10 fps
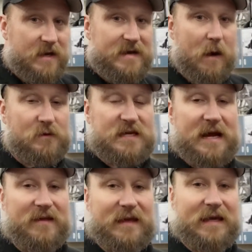Now, what's
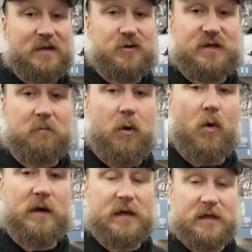kind of the interesting
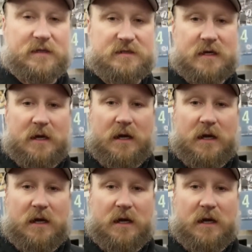point is,